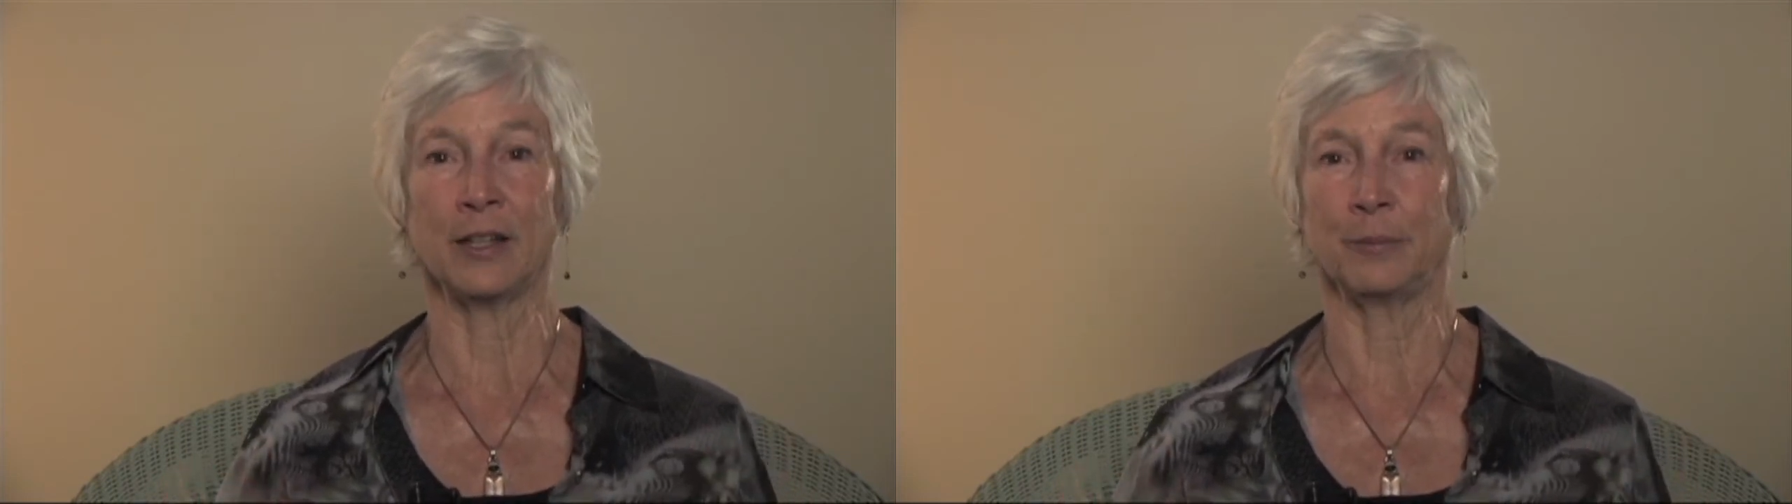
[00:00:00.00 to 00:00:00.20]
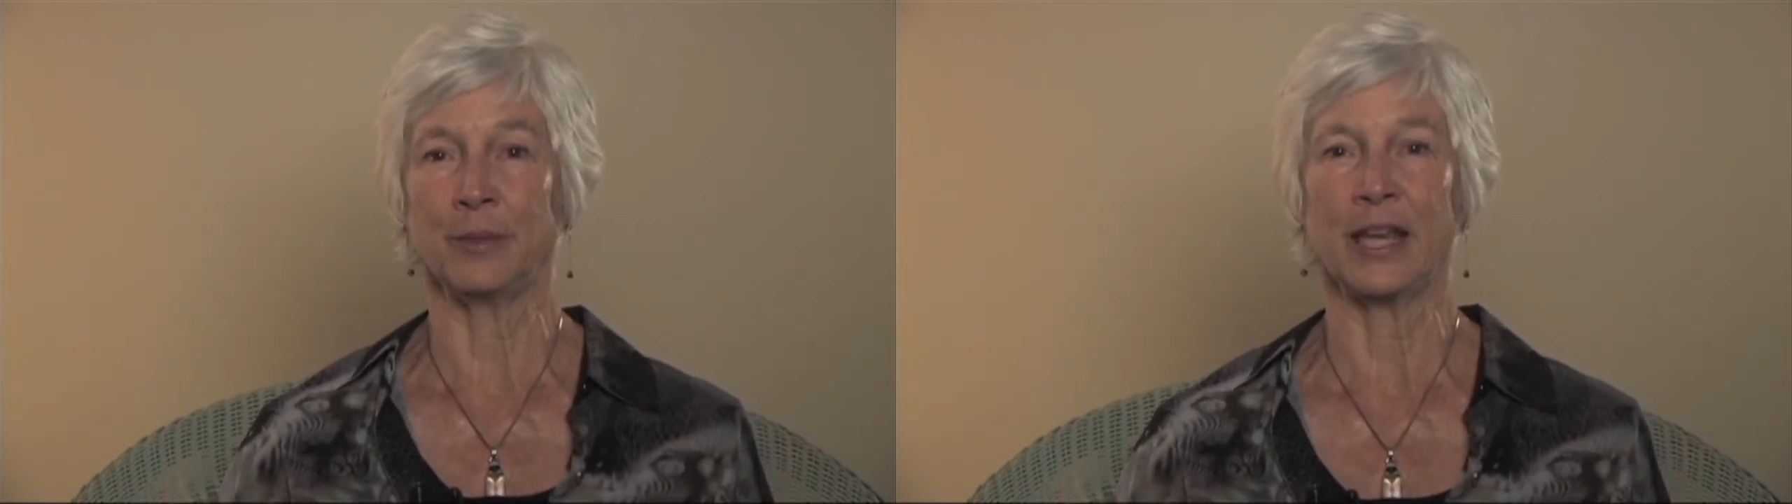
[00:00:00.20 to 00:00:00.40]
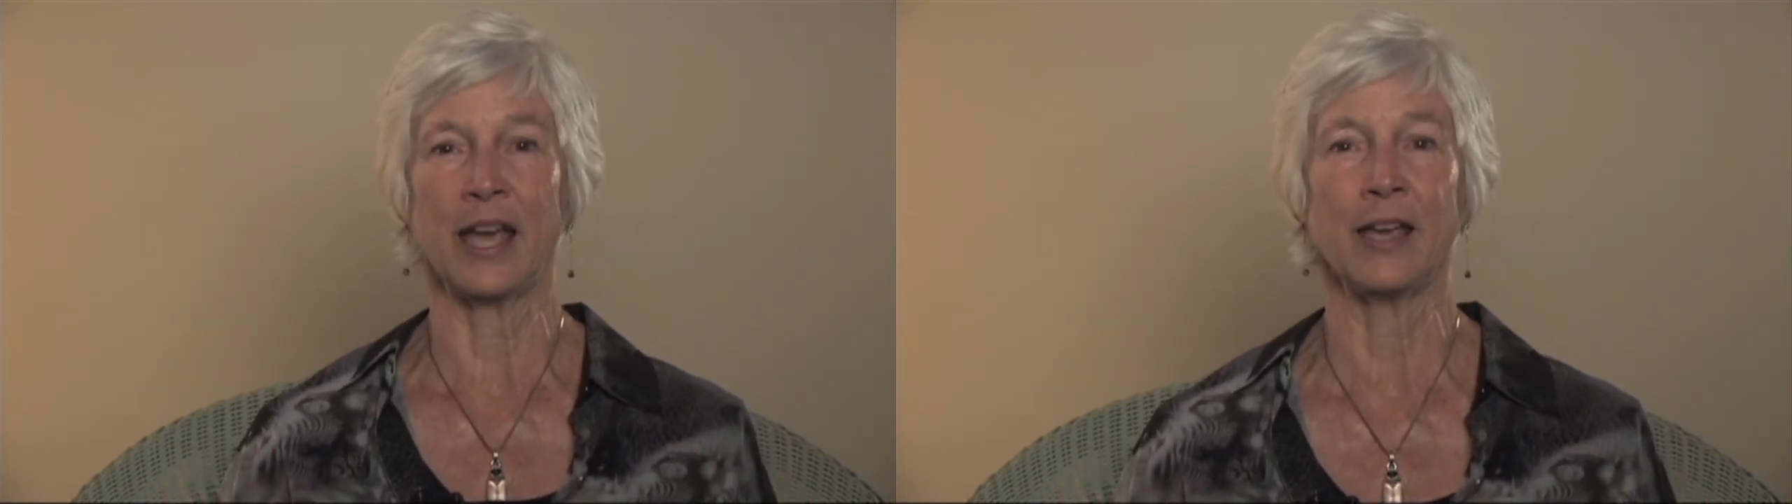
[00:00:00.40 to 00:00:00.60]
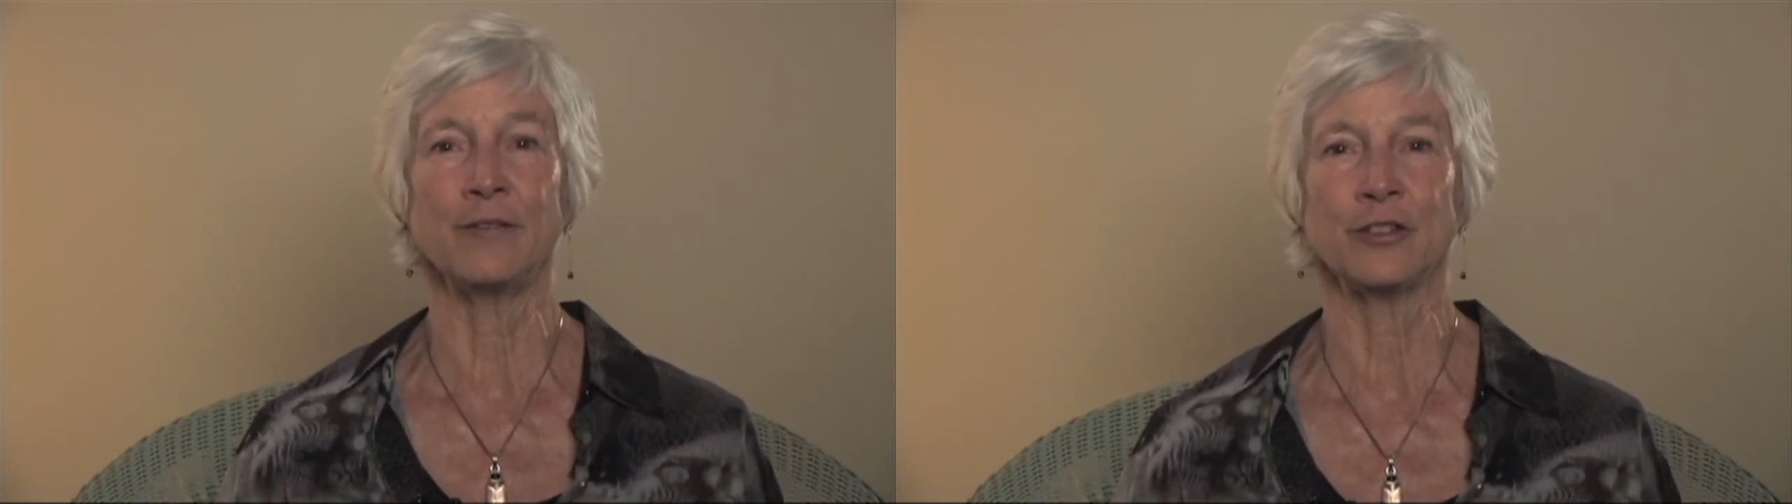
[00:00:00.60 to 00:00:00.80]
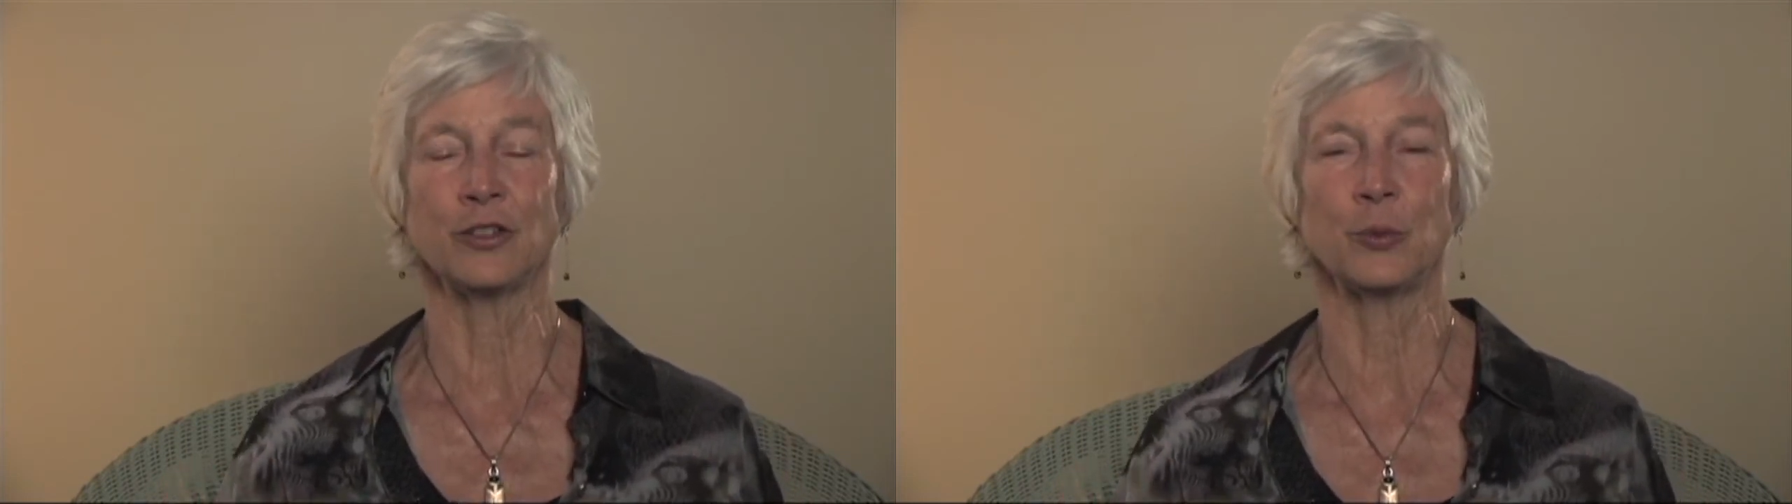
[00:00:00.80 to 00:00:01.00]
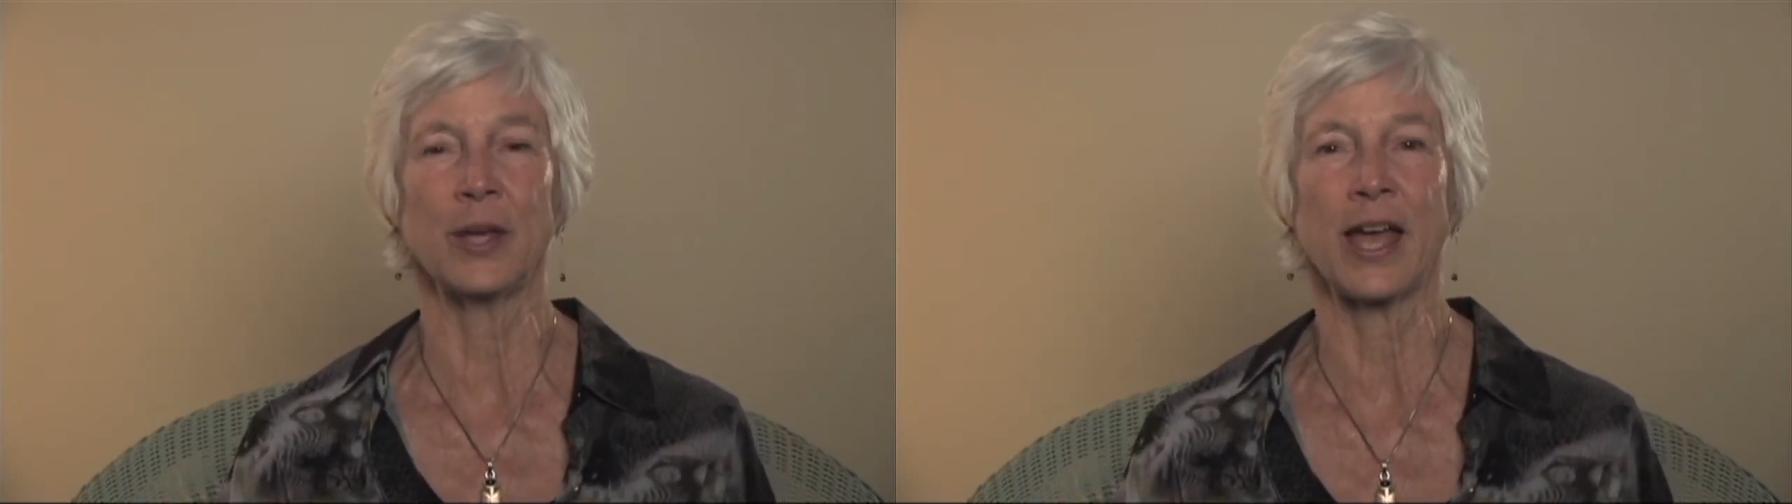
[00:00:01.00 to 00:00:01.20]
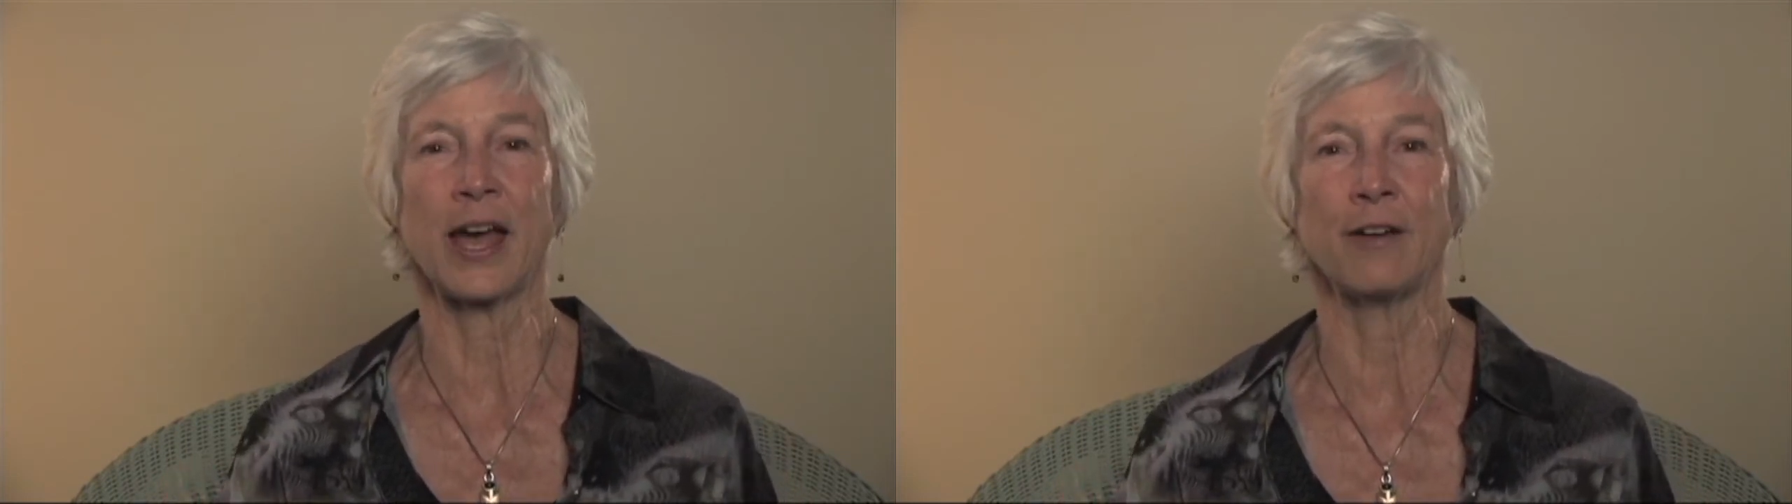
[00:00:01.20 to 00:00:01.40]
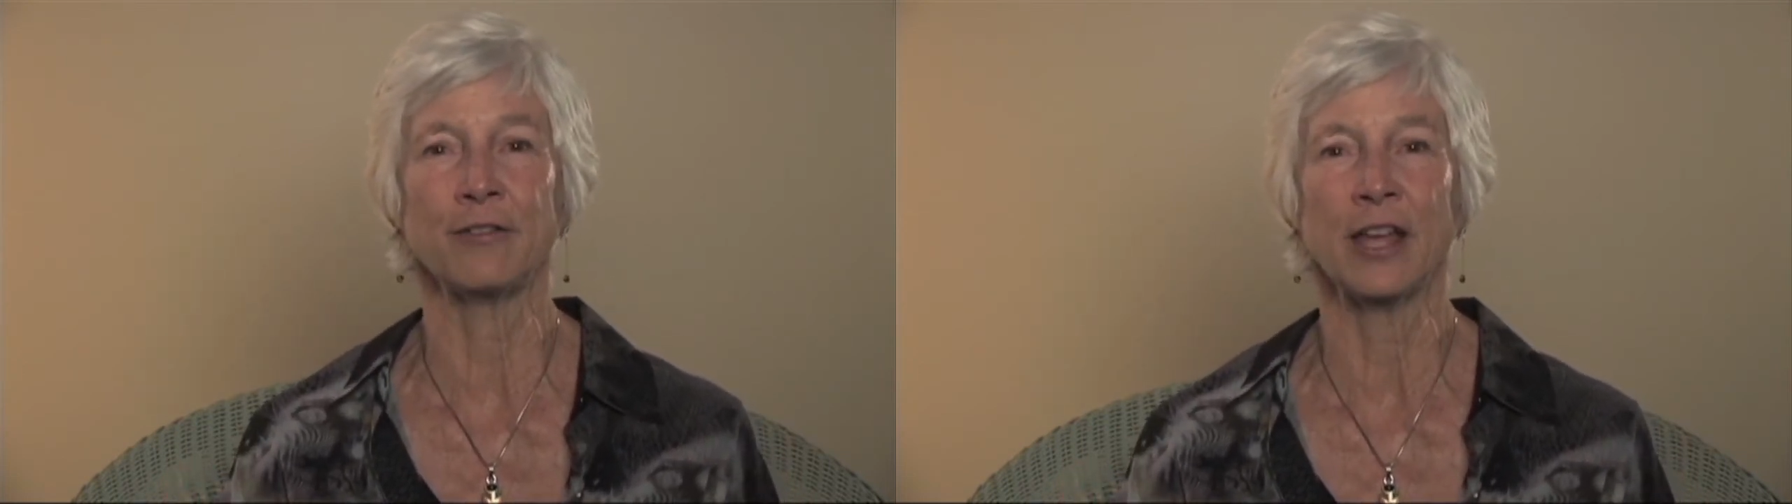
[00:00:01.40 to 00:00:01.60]
the behaviors we
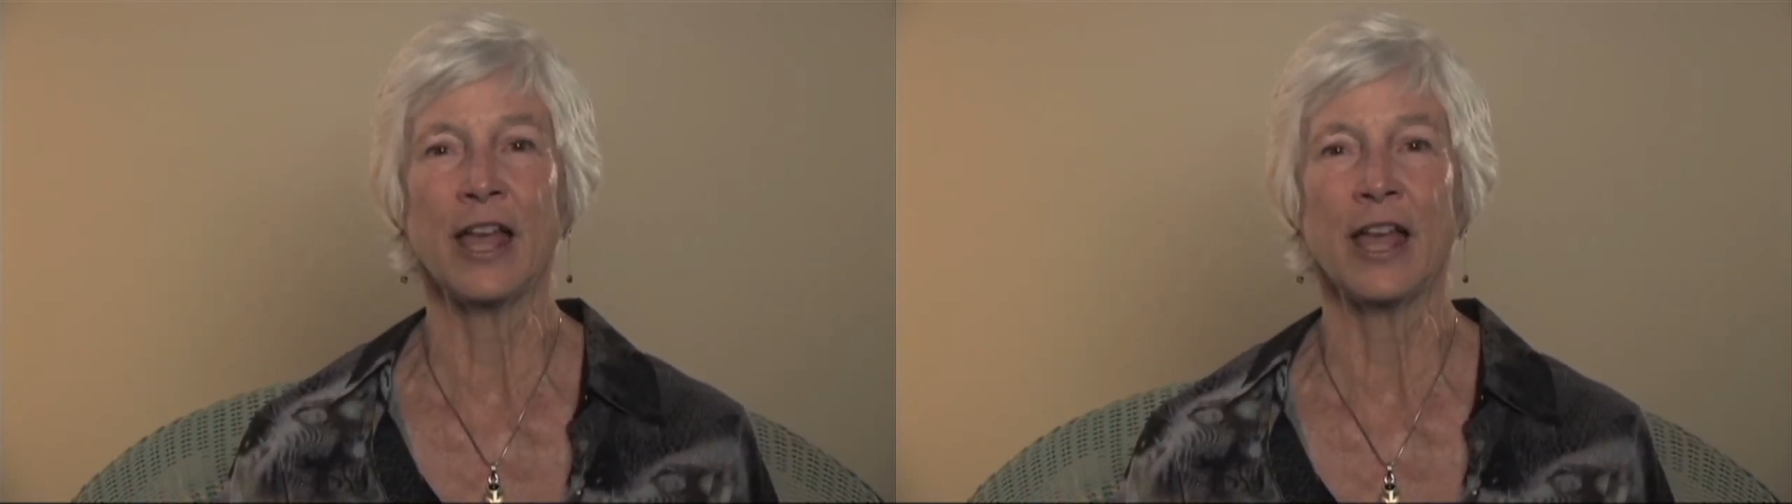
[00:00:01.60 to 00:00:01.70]
have